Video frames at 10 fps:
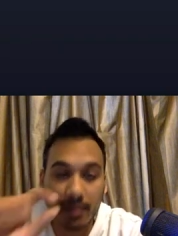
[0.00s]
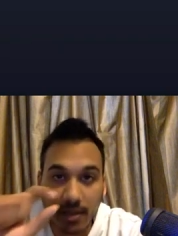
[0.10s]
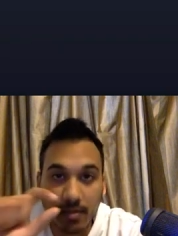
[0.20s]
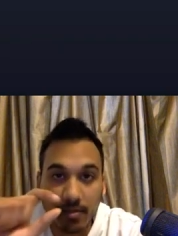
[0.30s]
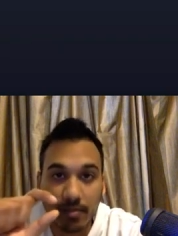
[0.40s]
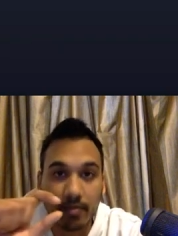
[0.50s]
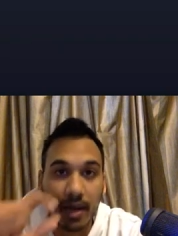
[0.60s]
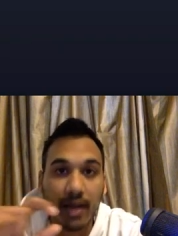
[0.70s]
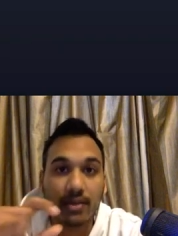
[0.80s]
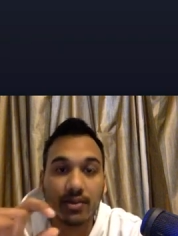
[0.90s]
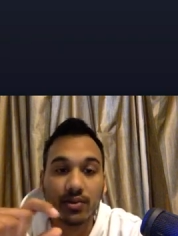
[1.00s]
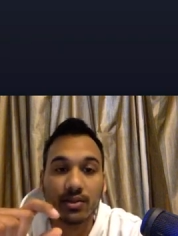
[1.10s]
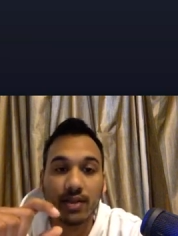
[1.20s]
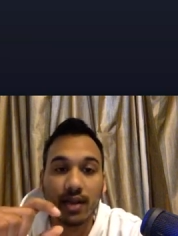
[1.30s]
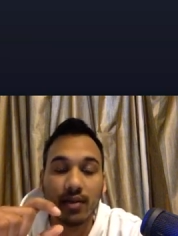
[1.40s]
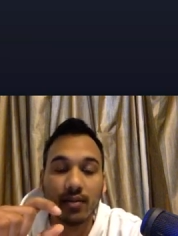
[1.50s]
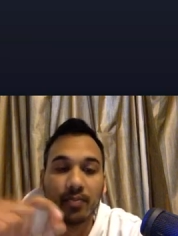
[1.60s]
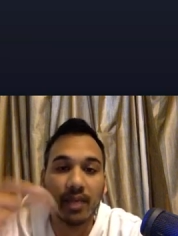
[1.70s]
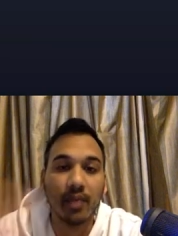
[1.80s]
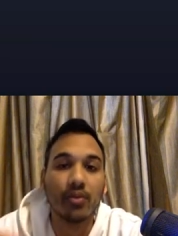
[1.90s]
little parcels that
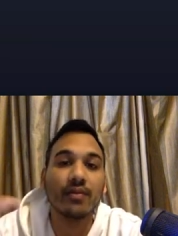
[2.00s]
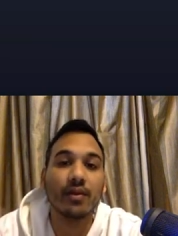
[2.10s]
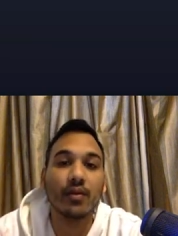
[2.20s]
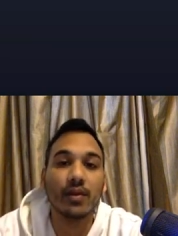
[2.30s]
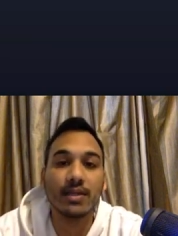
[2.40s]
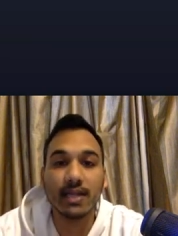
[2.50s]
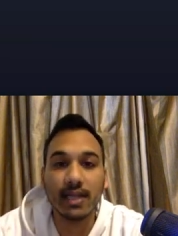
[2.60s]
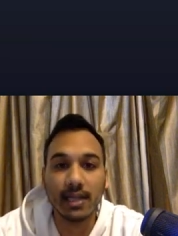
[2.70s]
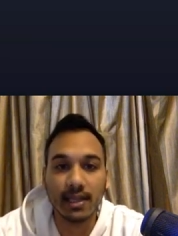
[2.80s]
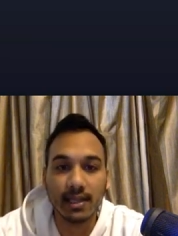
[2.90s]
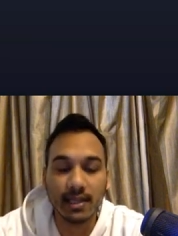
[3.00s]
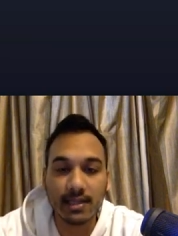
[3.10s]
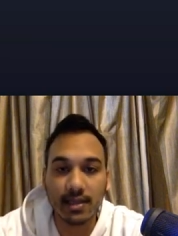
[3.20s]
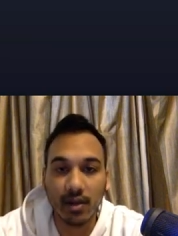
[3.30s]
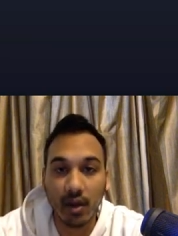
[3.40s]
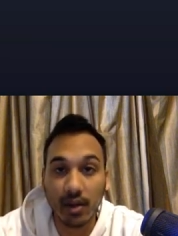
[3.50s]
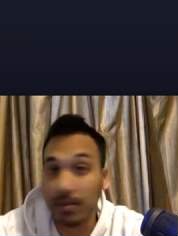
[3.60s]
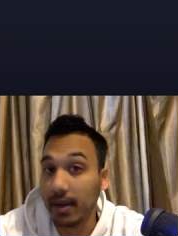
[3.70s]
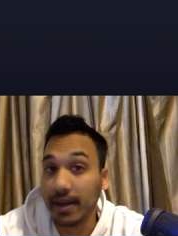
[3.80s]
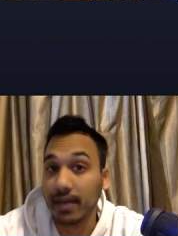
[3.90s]
they would have originally listed on the
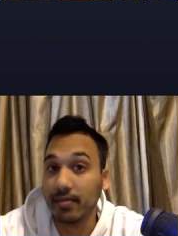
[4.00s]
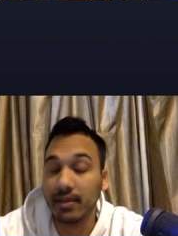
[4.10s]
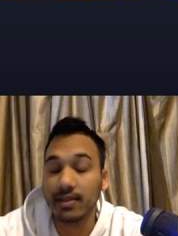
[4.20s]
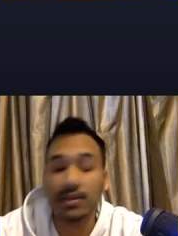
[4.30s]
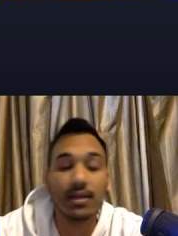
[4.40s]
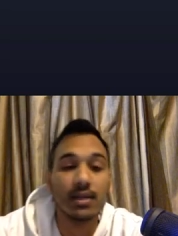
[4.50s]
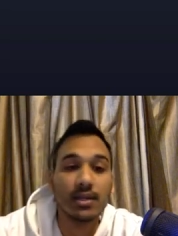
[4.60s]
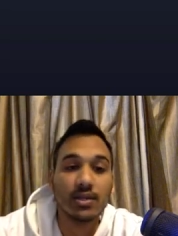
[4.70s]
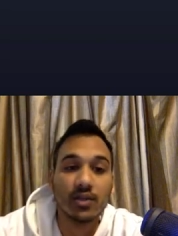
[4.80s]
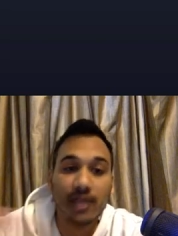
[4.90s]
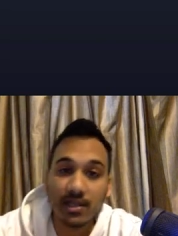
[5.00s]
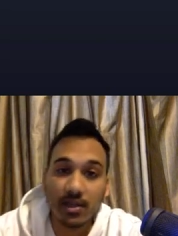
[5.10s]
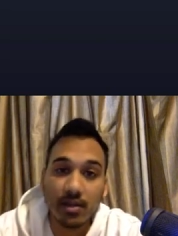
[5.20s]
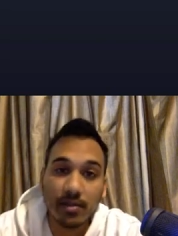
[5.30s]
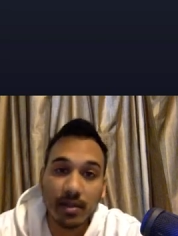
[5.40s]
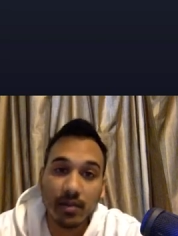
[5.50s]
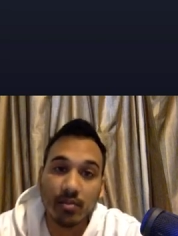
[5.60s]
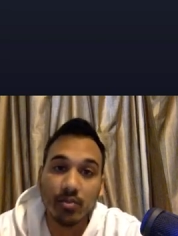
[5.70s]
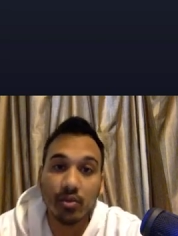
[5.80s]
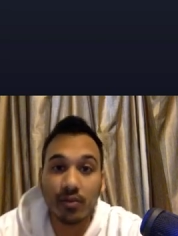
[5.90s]
marketplace. So that's going to be
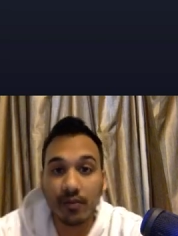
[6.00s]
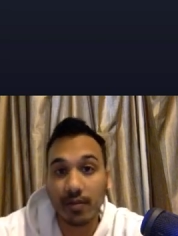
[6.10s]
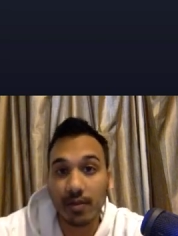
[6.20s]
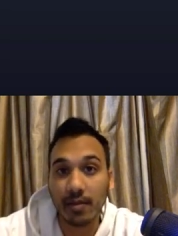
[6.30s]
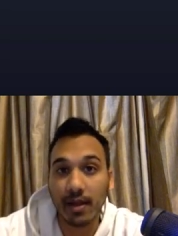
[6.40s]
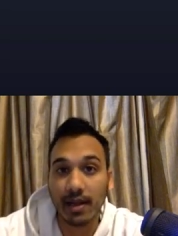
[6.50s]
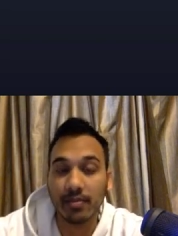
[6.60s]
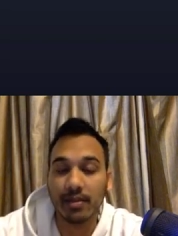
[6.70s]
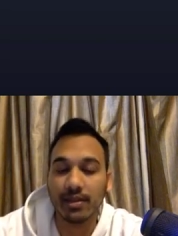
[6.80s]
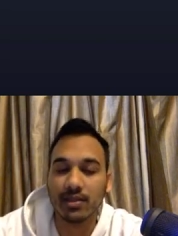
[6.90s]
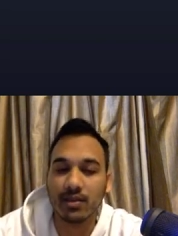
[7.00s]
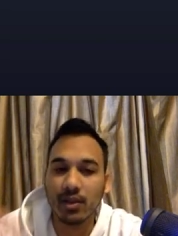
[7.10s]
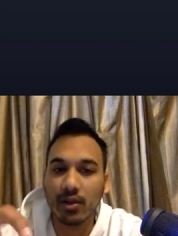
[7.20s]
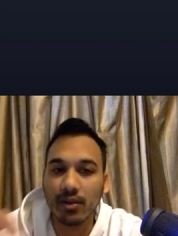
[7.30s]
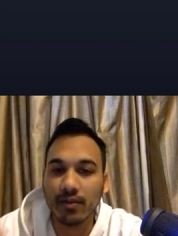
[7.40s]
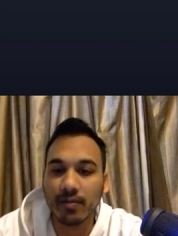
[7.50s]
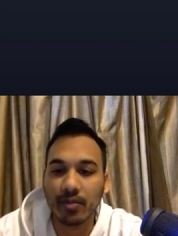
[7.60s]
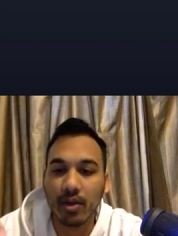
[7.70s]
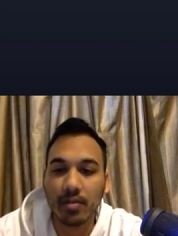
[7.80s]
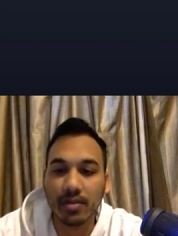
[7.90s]
removed from the marketplace. So a lot of
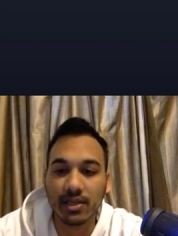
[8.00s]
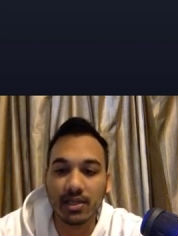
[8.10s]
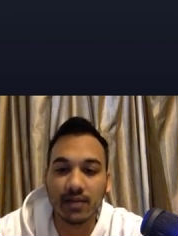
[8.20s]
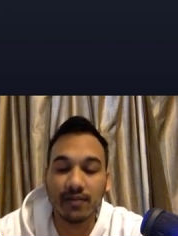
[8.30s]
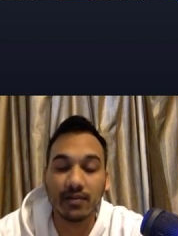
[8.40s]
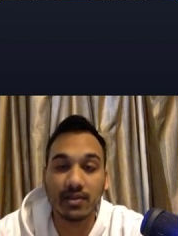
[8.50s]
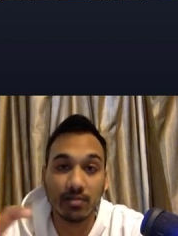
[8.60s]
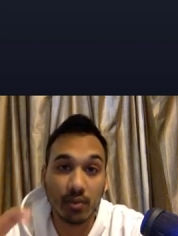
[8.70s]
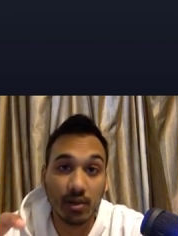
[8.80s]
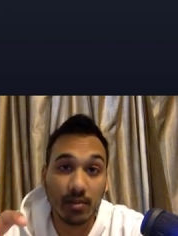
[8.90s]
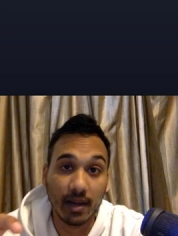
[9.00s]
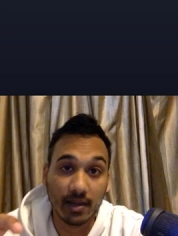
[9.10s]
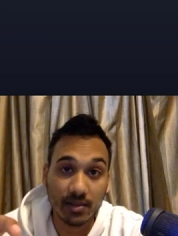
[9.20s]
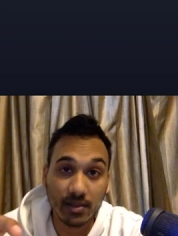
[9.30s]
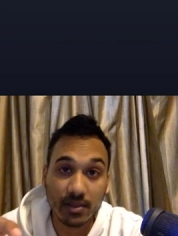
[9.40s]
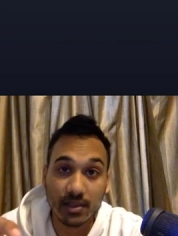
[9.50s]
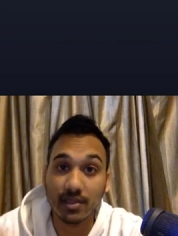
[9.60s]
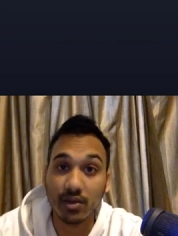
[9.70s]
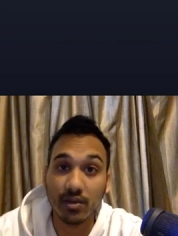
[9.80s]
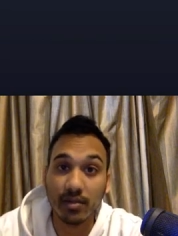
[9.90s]
competition for smaller parcels
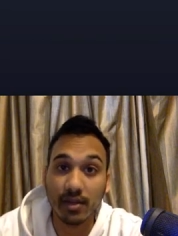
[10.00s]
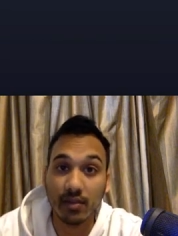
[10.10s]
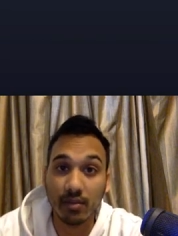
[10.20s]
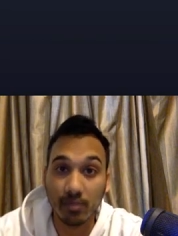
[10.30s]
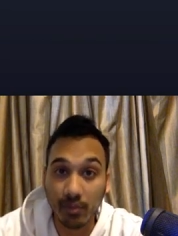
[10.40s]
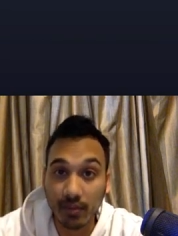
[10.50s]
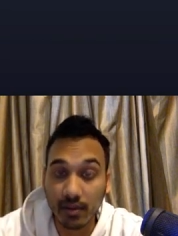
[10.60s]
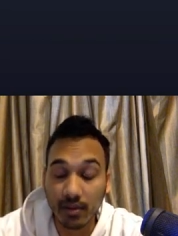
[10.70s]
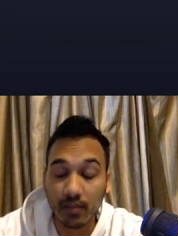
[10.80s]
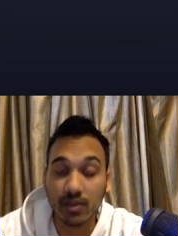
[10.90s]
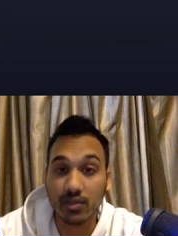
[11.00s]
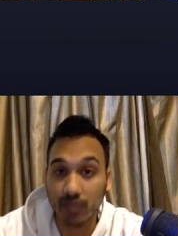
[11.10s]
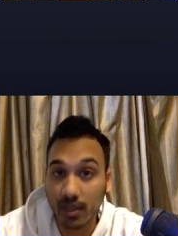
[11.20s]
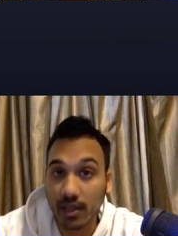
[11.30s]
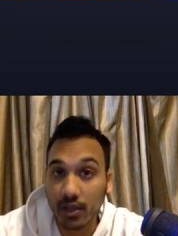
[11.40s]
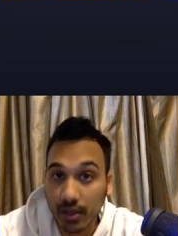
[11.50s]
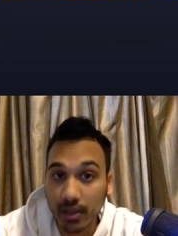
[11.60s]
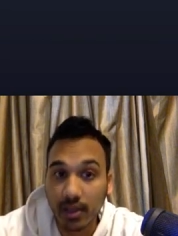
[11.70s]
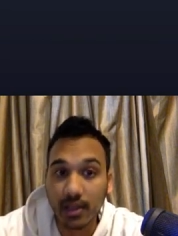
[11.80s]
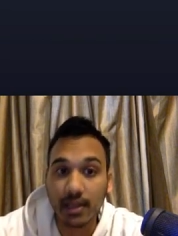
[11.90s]
is going to be removed, which is really good.